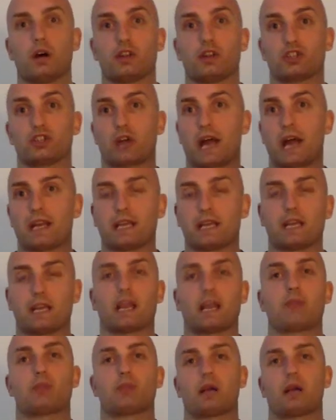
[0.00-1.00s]
try it
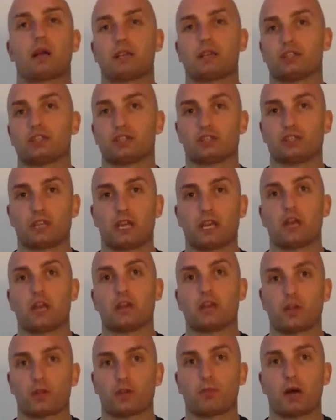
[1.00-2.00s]
again, I'd probably just get
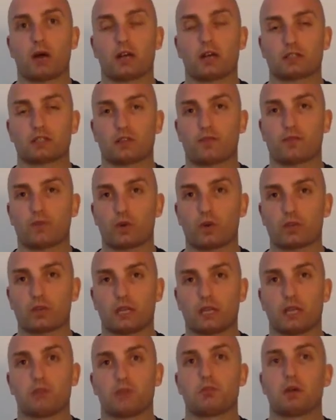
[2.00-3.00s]
another box of the
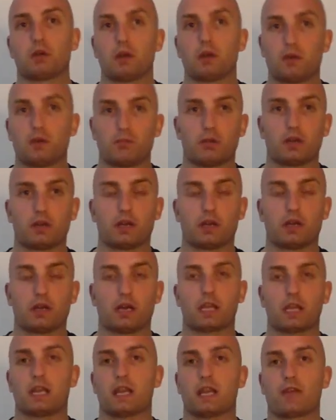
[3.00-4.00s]
14. But
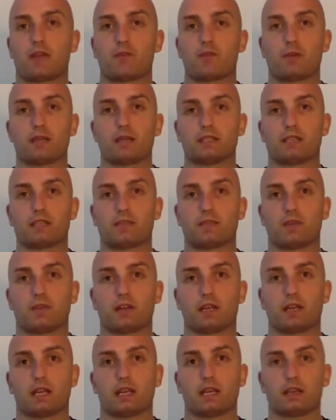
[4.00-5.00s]
again, everybody's
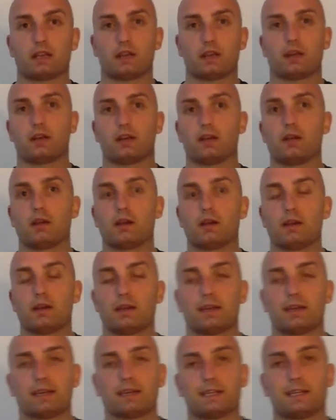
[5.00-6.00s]
different,
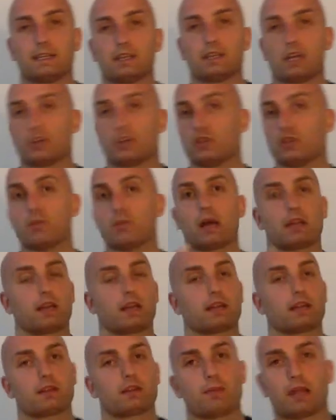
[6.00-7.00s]
and you might
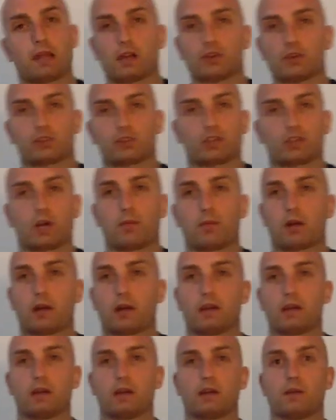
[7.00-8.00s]
like the mango,
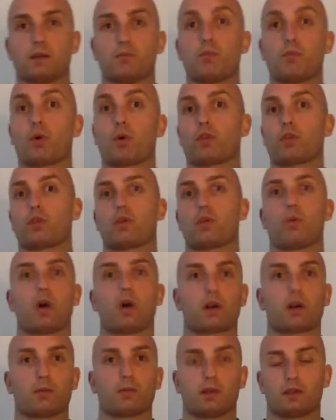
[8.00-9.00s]
strawberry more than the
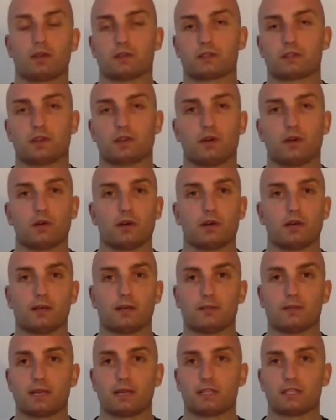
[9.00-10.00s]
watermelon.
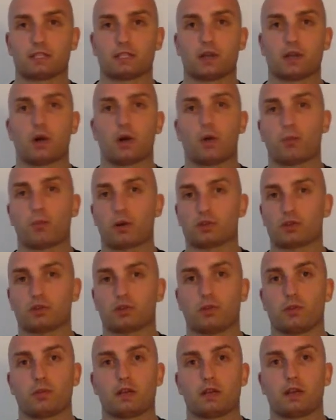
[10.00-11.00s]
So it's just all
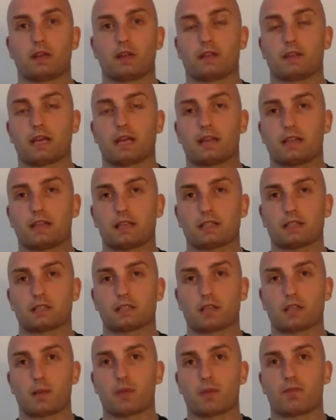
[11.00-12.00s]
personal opinion on that. That's
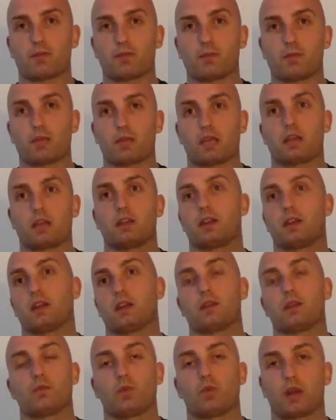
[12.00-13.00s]
just coming from me
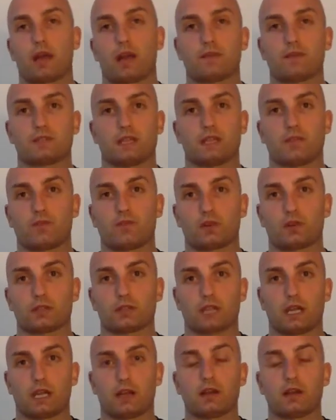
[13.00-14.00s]
and what I've seen
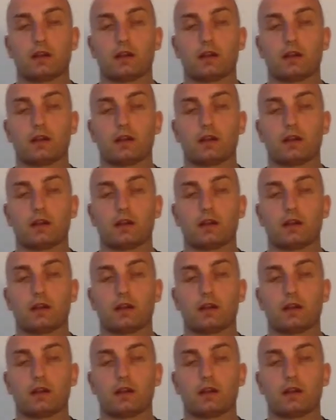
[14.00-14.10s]
firsthand.